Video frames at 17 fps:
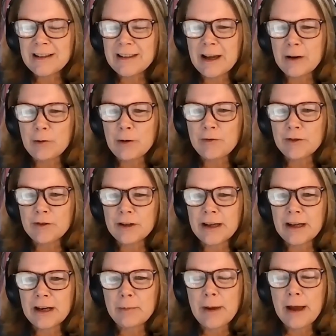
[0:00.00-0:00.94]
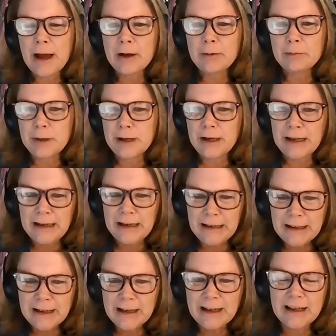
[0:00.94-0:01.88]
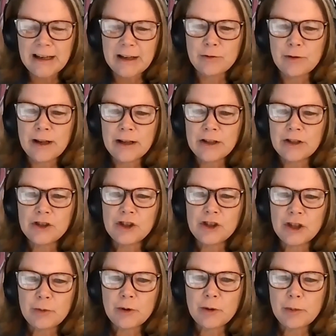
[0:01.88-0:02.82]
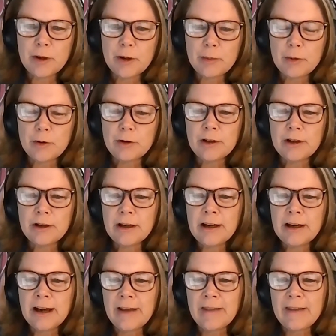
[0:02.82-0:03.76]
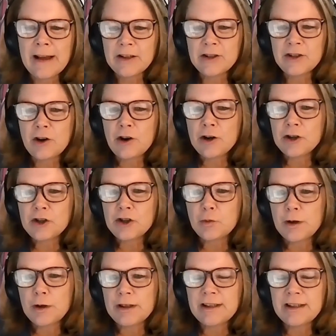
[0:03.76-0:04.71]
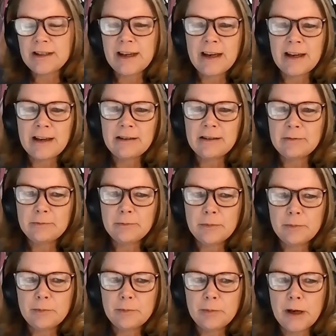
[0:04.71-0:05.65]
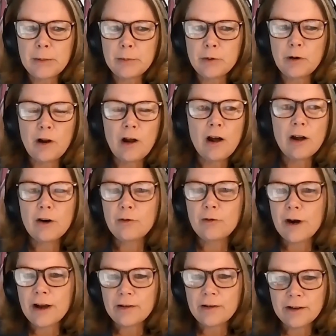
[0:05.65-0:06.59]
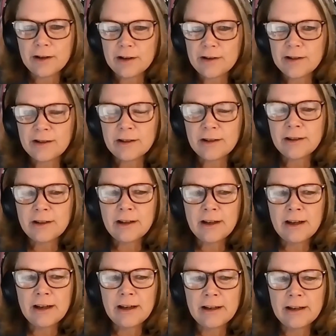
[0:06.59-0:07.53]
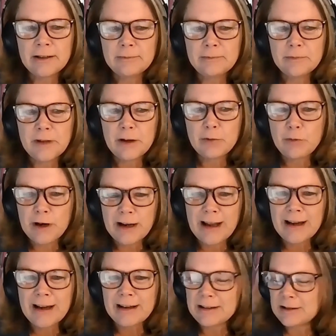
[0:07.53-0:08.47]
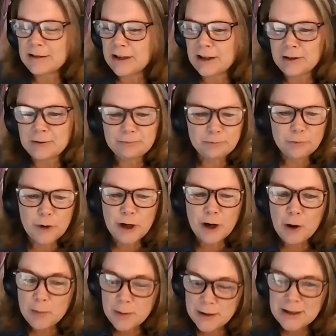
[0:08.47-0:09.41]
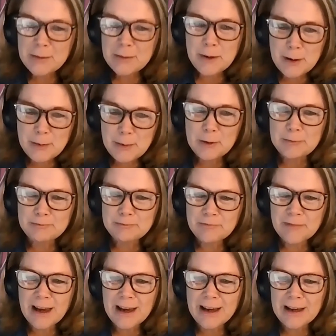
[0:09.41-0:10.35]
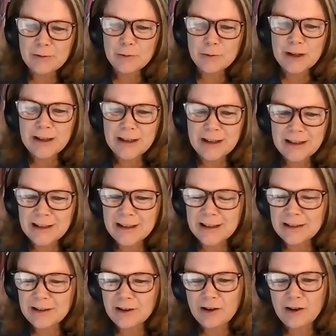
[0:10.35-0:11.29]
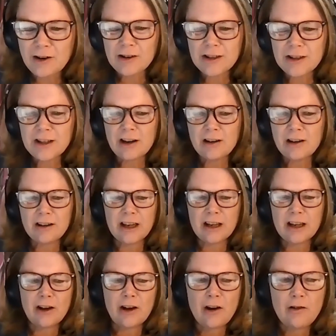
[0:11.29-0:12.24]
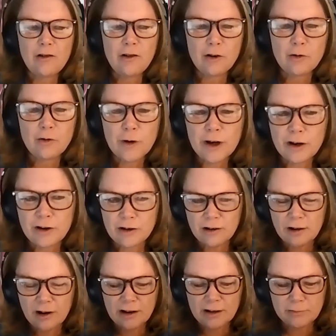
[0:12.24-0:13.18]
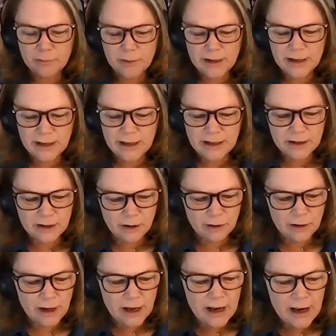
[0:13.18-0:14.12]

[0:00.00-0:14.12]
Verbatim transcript: that we forget about being in relationship with people, and that starts with seeing people all around us. Um, and we like you know we are busy people, and we get in our cars and our and go, or we are on meetings, or